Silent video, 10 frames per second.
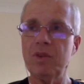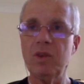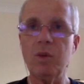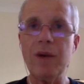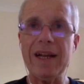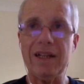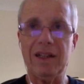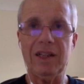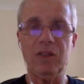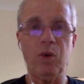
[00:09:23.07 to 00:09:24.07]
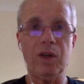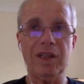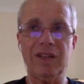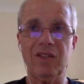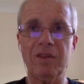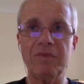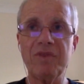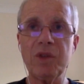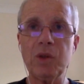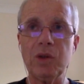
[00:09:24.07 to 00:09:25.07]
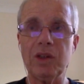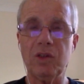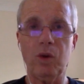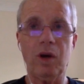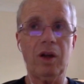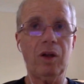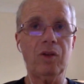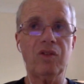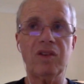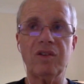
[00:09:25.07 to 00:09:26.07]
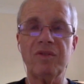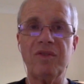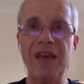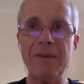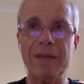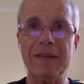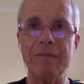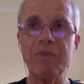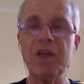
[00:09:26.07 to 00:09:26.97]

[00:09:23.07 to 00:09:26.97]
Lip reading: the rent, is what gets them food, is what clothes their family.